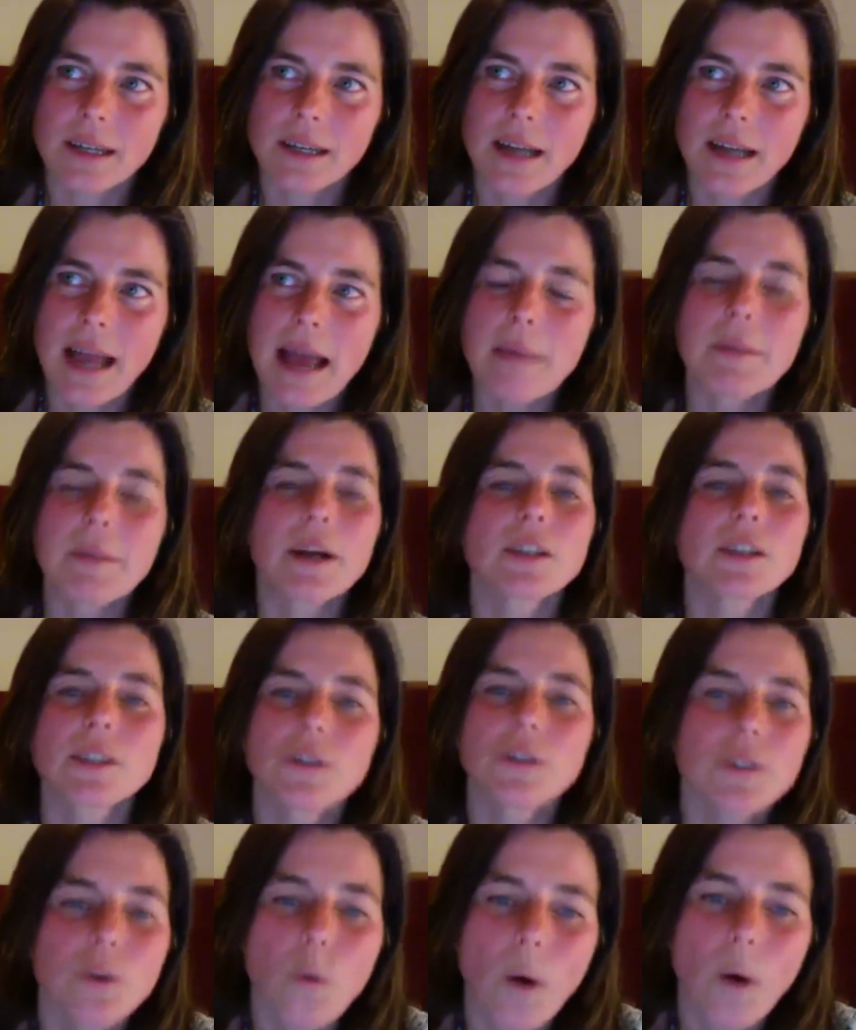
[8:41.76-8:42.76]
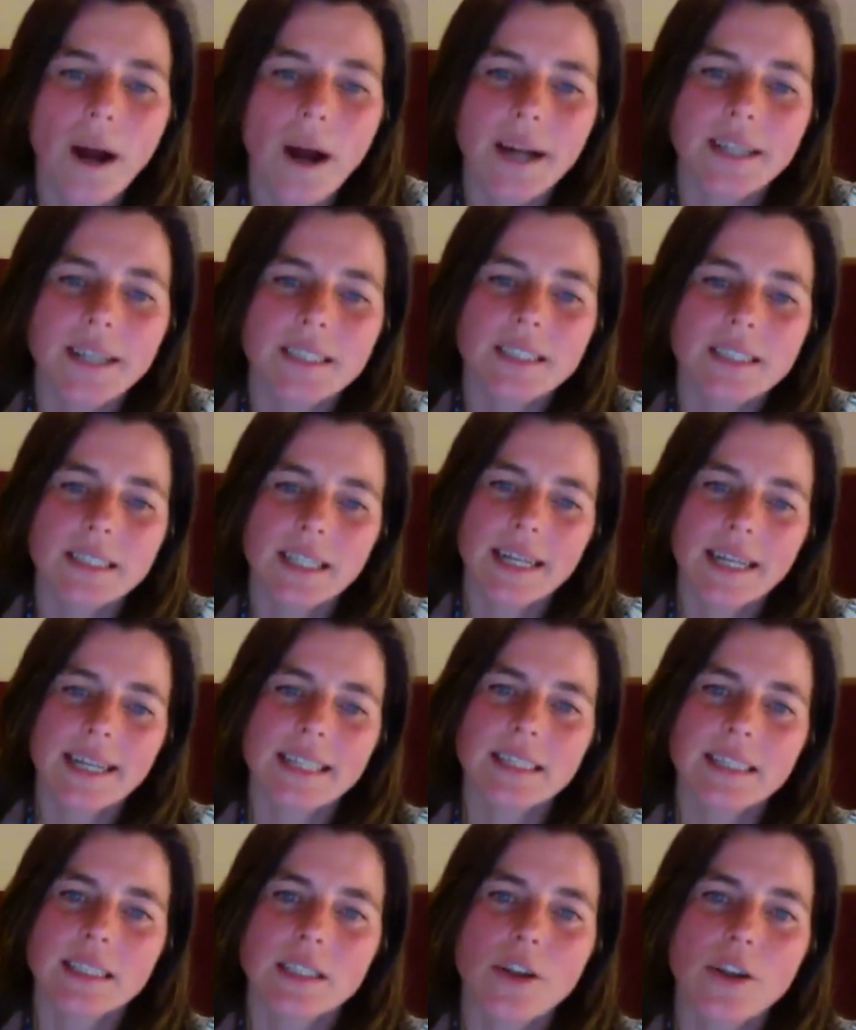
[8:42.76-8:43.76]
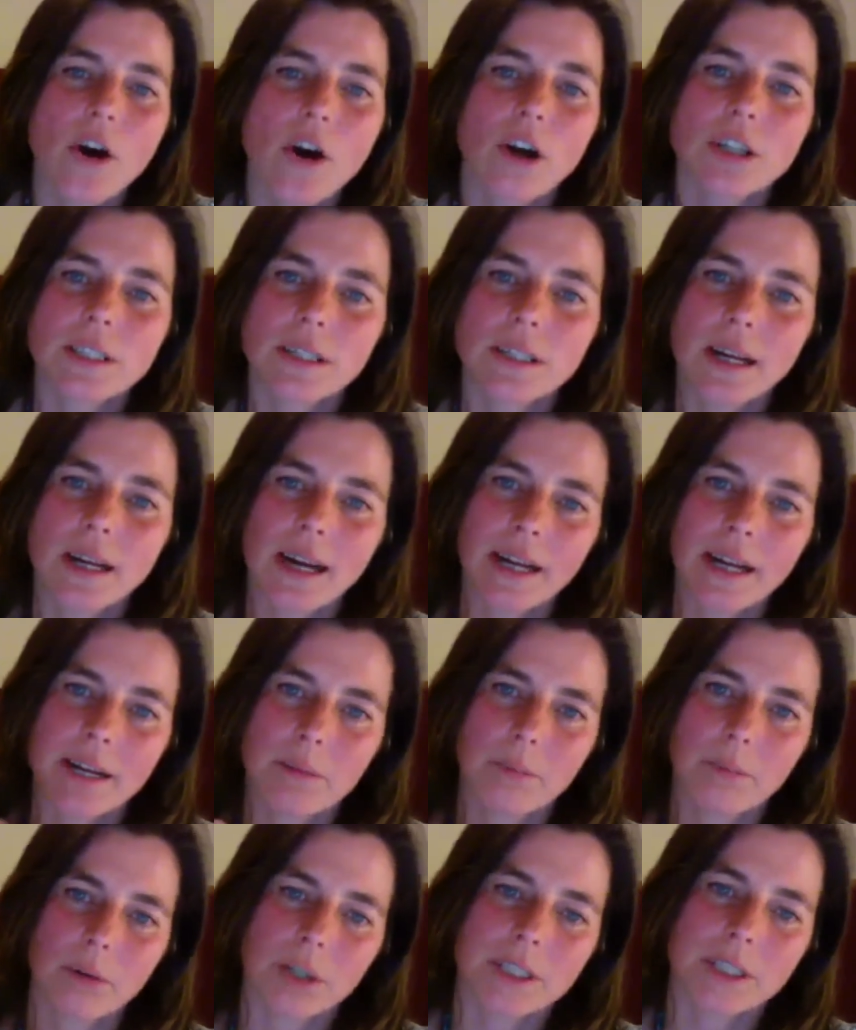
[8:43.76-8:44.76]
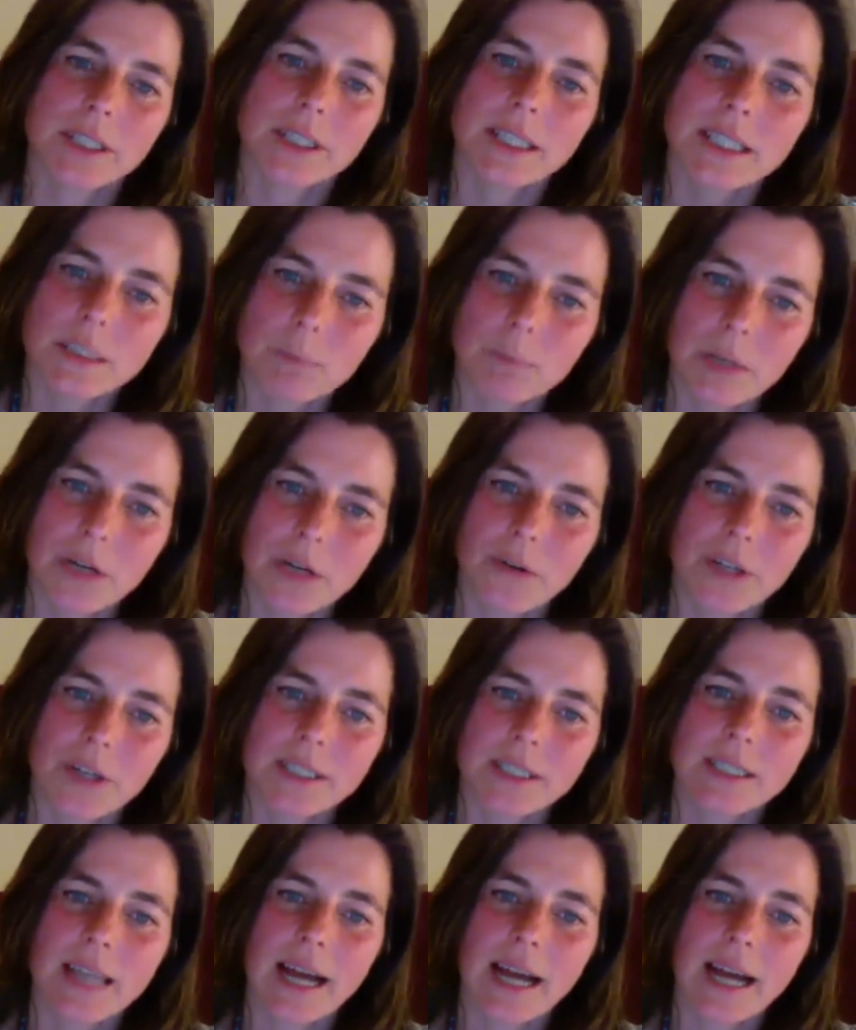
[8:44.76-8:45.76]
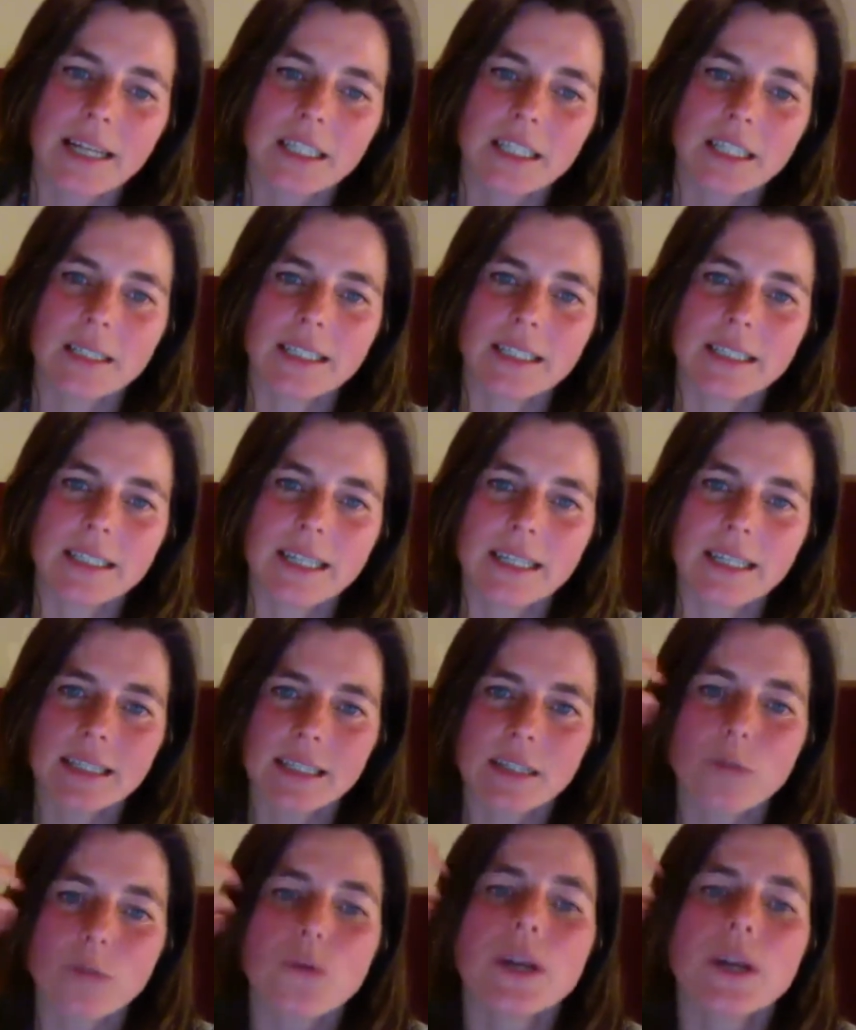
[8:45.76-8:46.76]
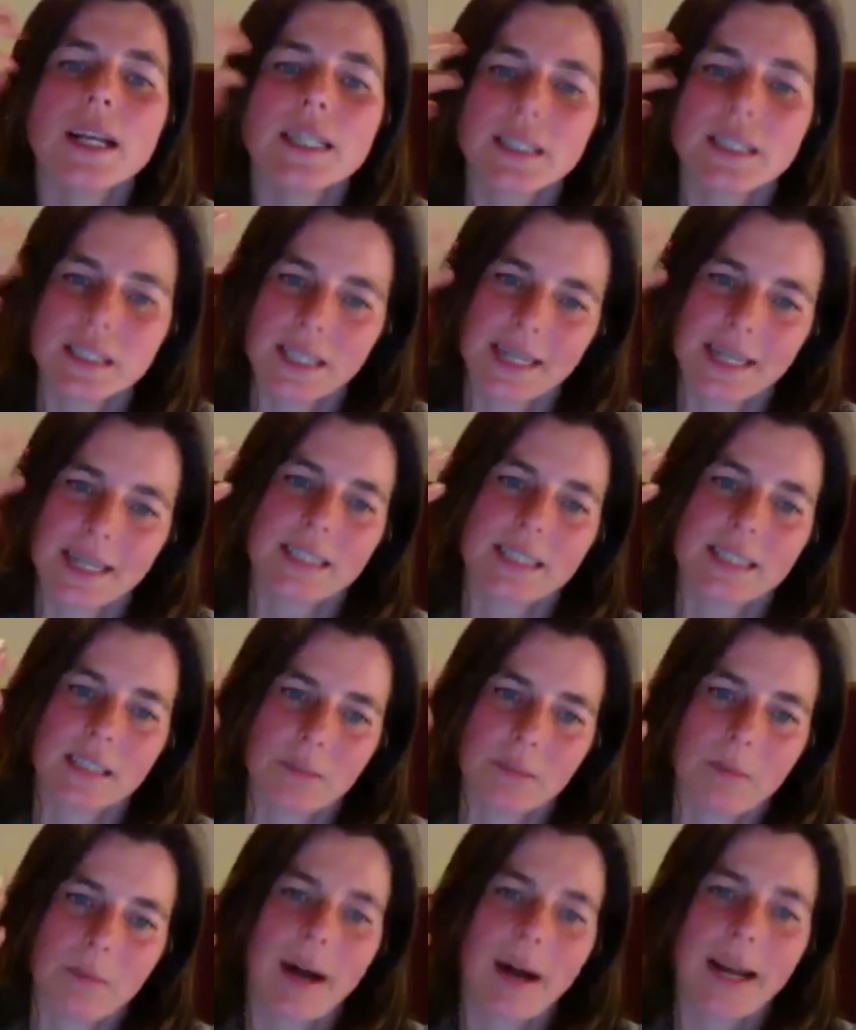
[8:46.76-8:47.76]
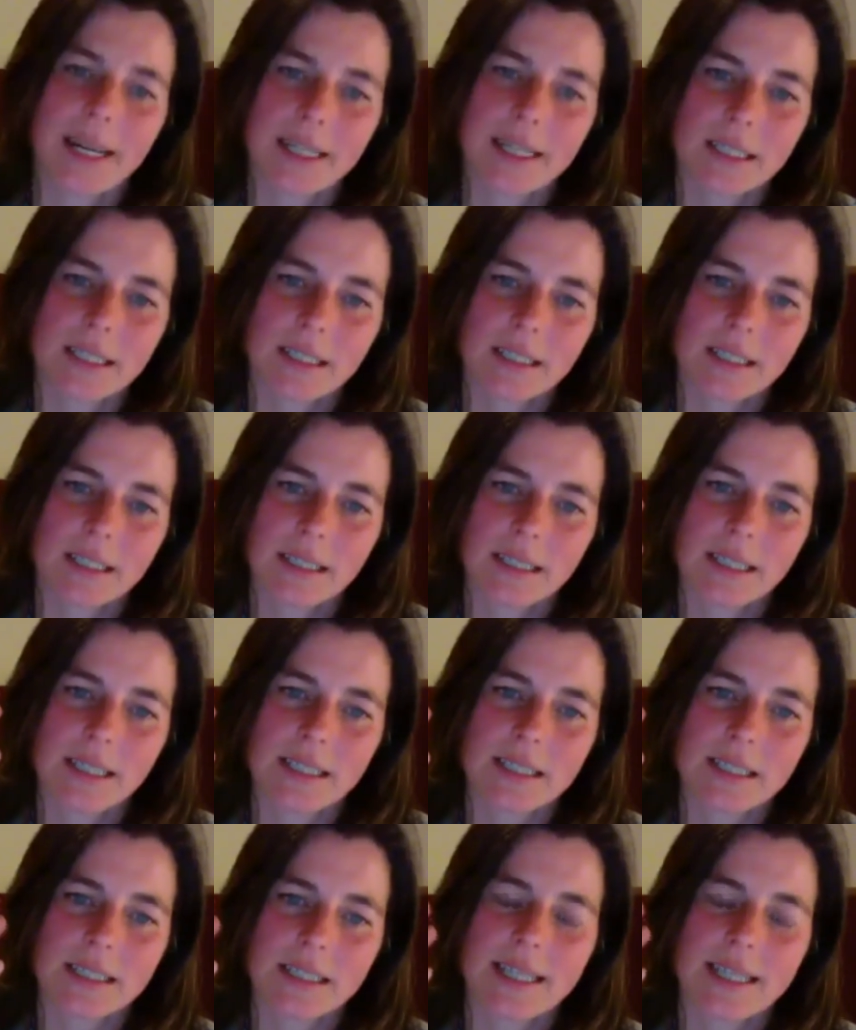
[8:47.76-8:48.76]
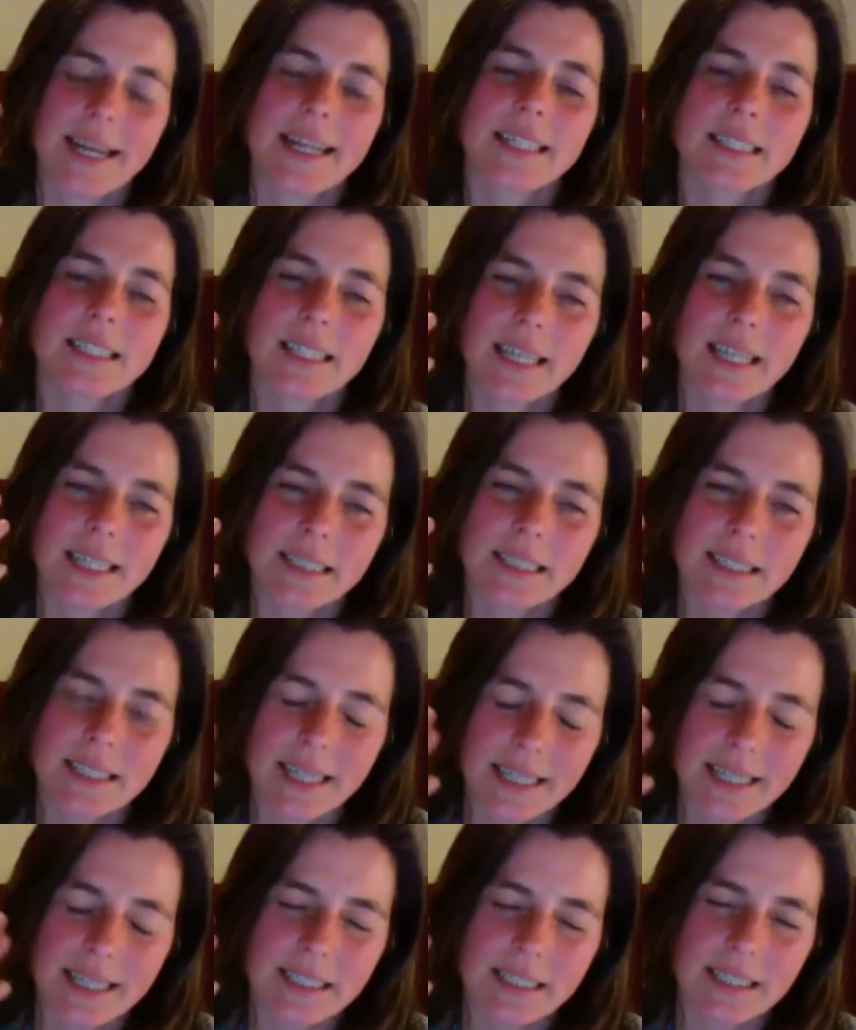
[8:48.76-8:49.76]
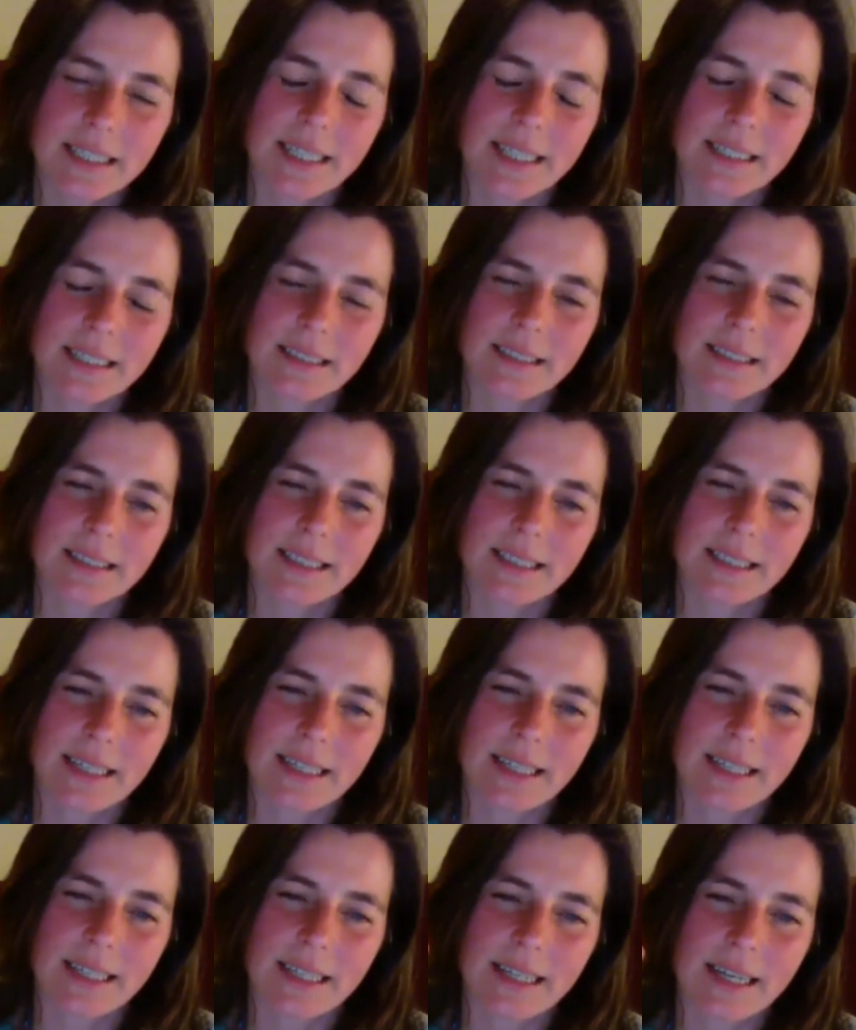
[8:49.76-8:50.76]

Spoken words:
because otherwise it's not an embodied experience, and it really stays in the mind. It stays in the